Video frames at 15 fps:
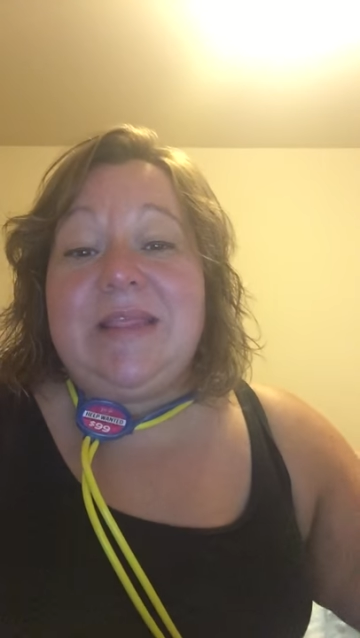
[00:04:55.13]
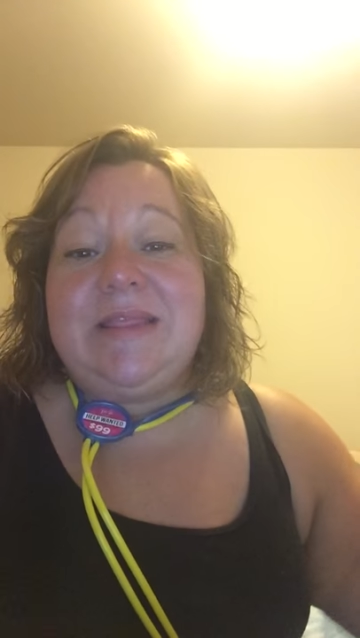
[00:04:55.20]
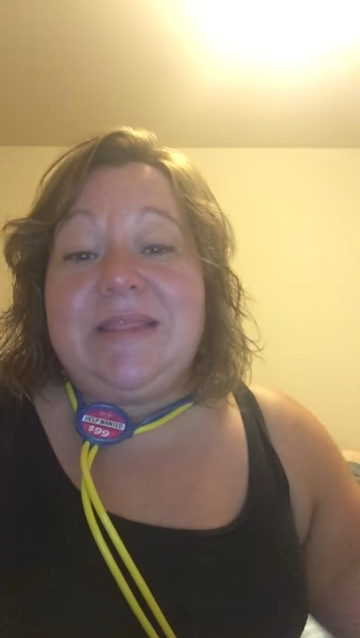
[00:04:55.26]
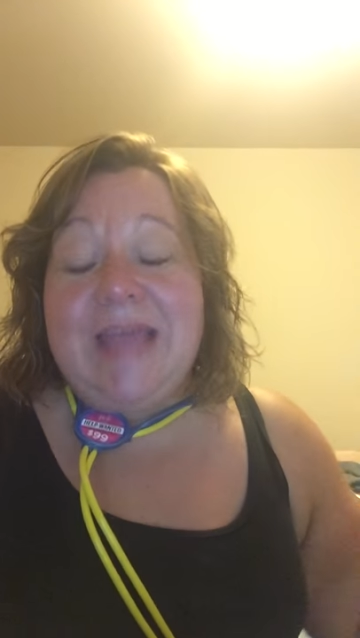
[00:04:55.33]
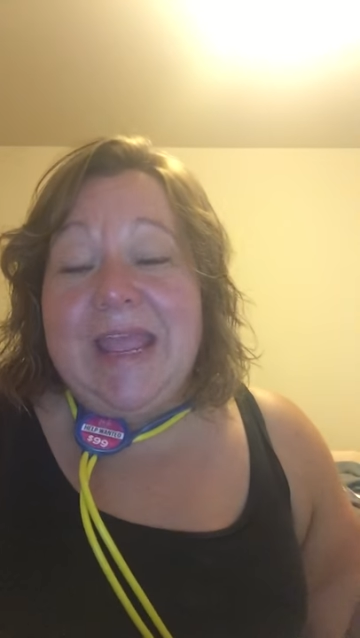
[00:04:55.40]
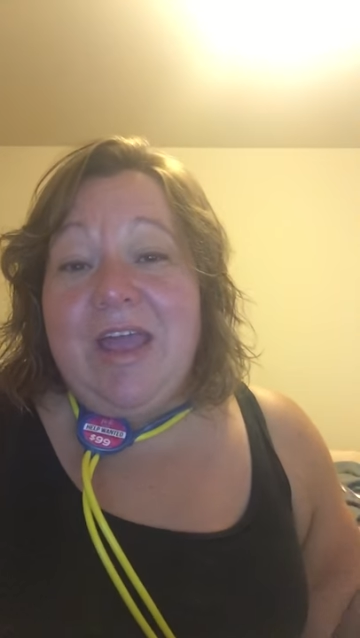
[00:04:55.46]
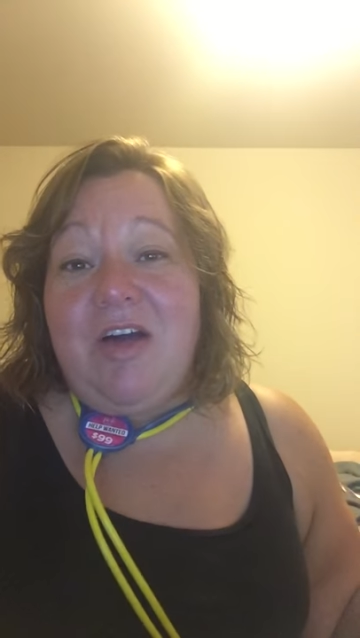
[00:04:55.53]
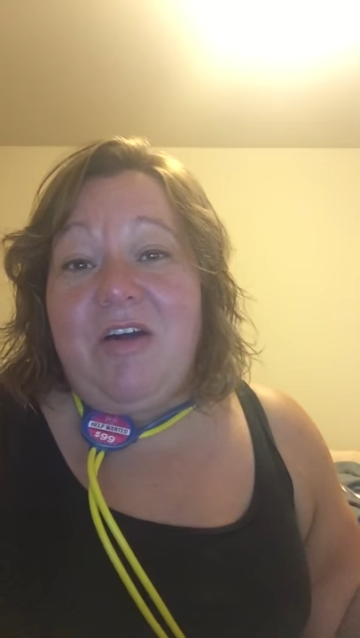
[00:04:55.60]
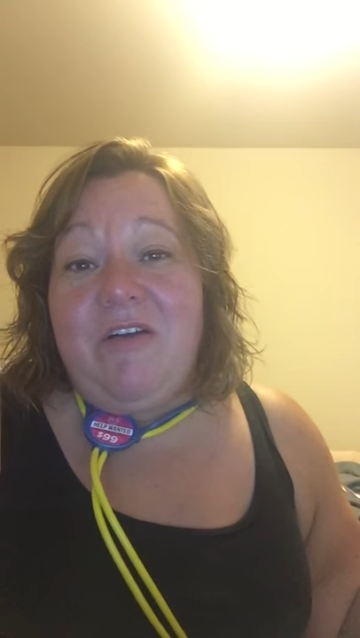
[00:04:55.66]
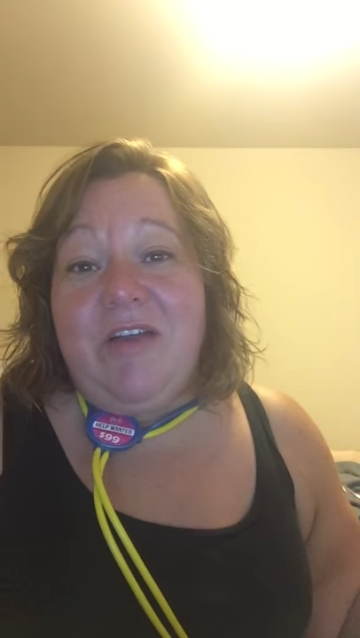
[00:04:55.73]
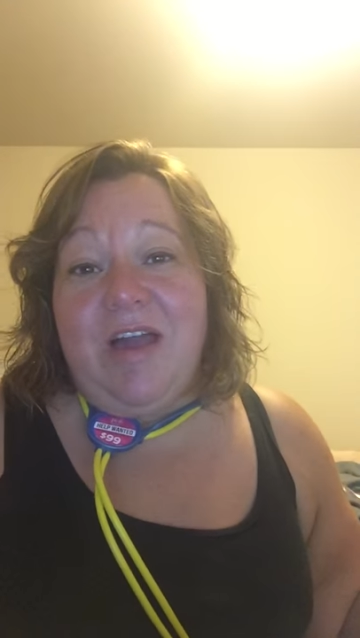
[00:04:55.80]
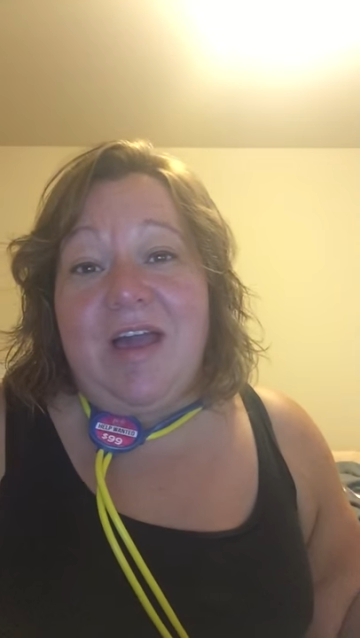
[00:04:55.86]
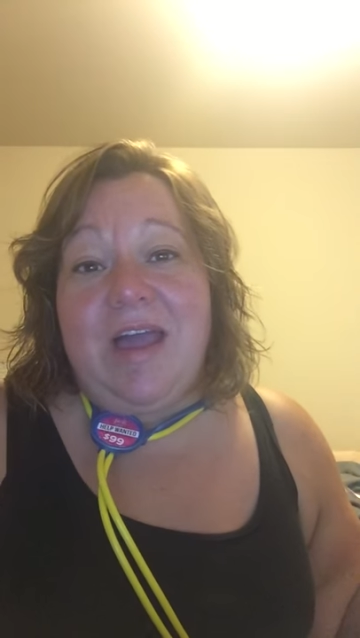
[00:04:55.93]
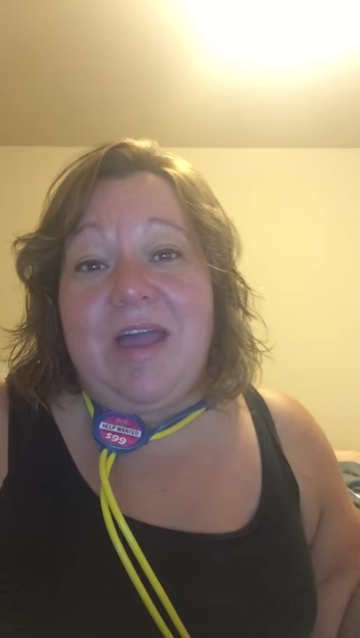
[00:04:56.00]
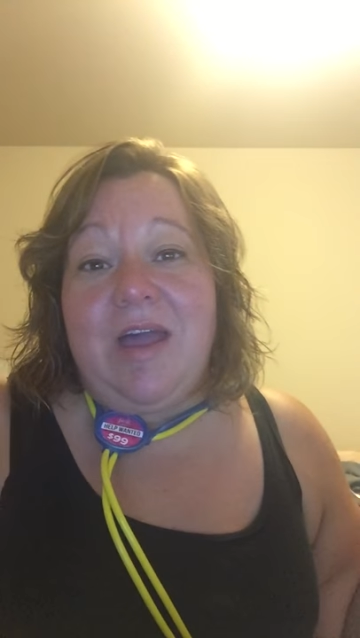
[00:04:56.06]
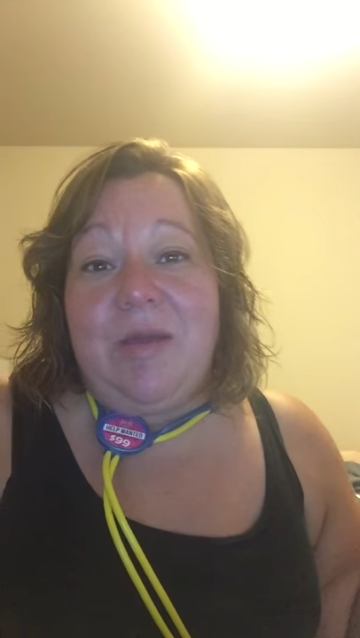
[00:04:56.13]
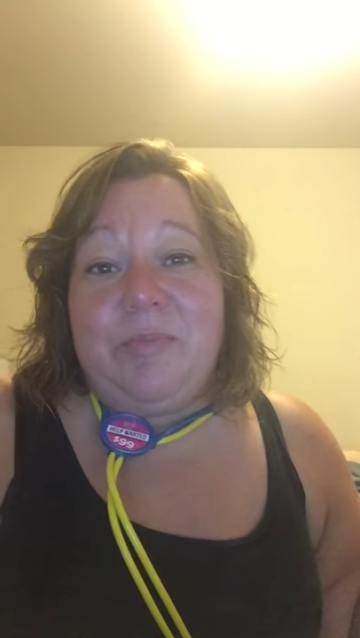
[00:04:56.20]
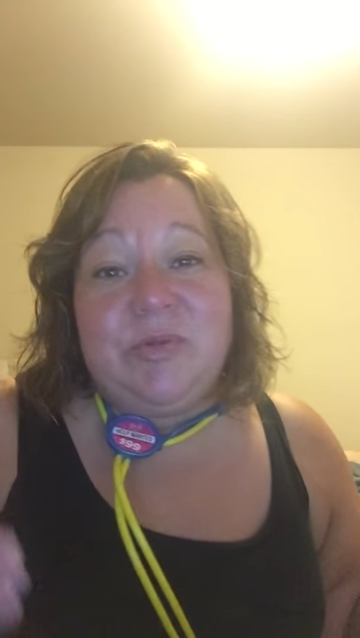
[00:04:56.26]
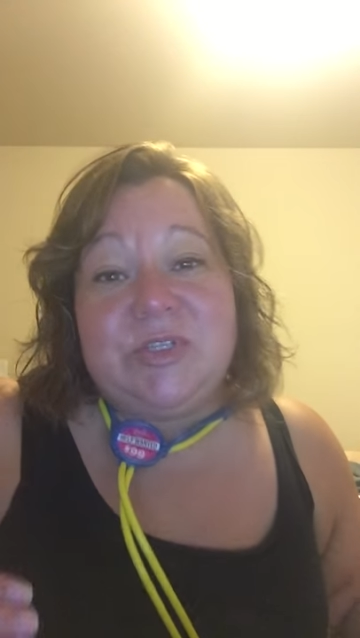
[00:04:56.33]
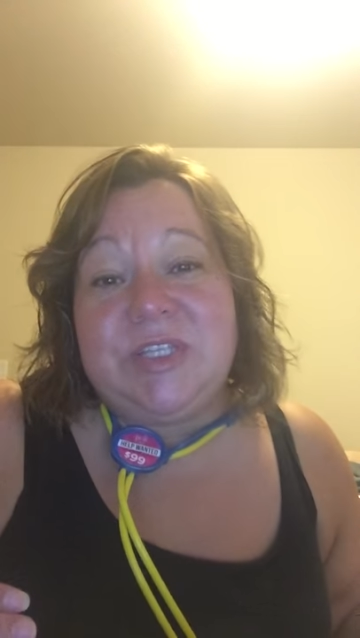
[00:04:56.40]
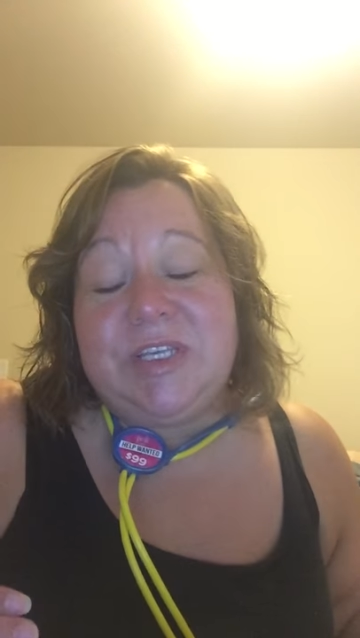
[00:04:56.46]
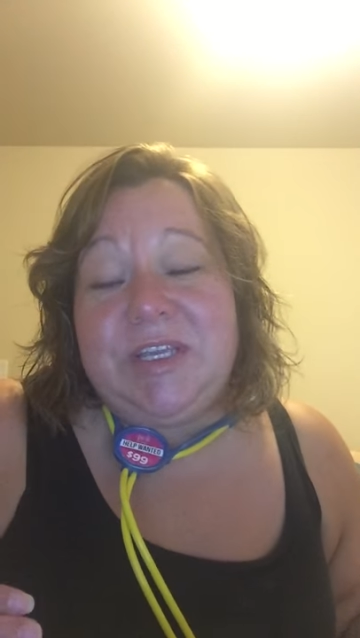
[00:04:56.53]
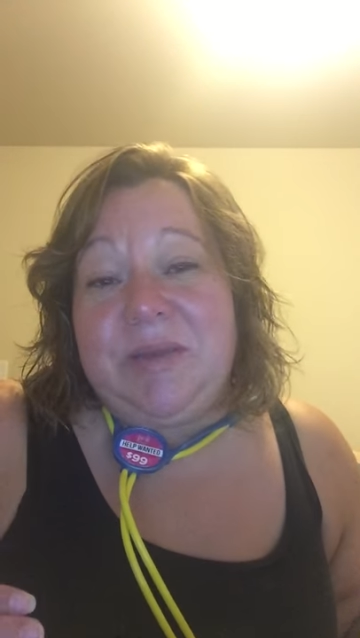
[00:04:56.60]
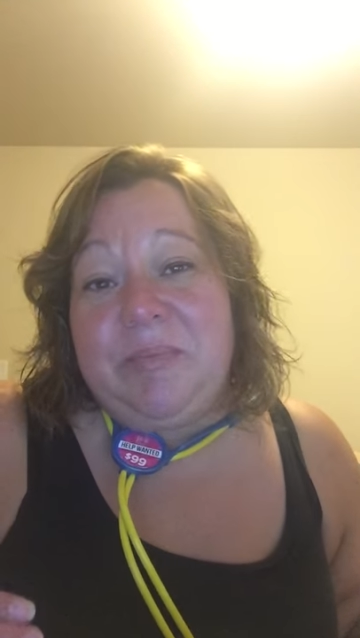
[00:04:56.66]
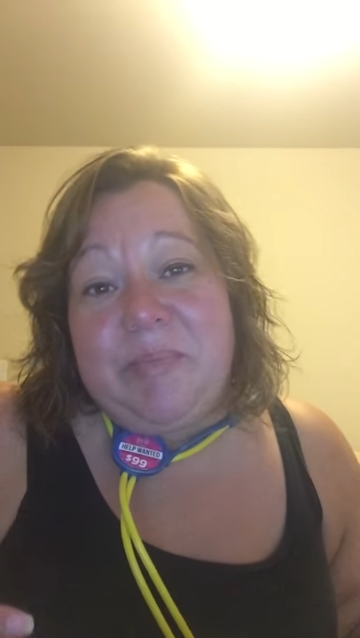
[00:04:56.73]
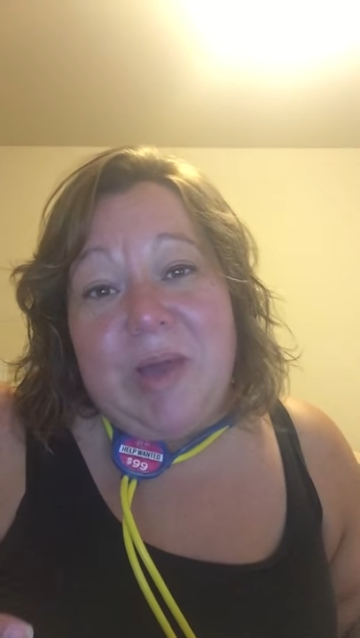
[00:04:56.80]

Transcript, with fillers: They all got a Brazilian